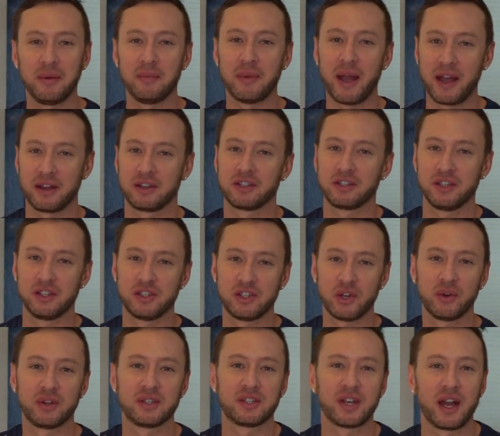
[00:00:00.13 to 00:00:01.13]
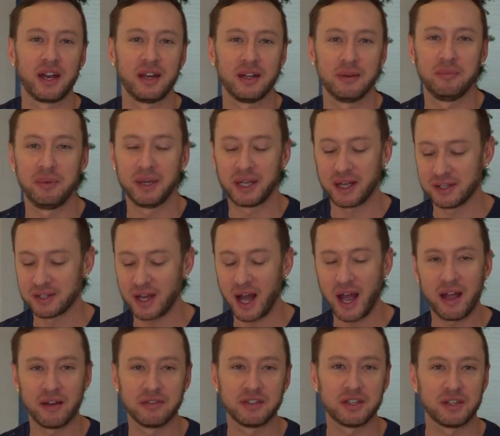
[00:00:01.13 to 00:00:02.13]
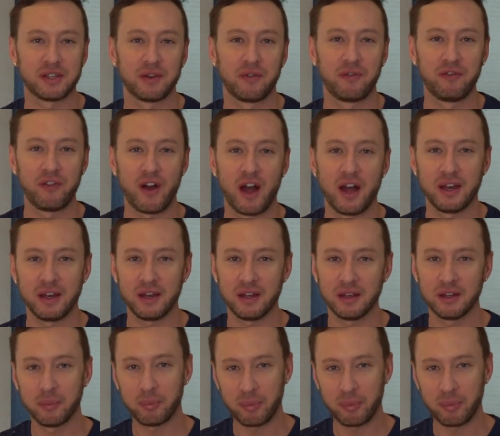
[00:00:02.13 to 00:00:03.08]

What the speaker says: am actually so excited because I have such a fun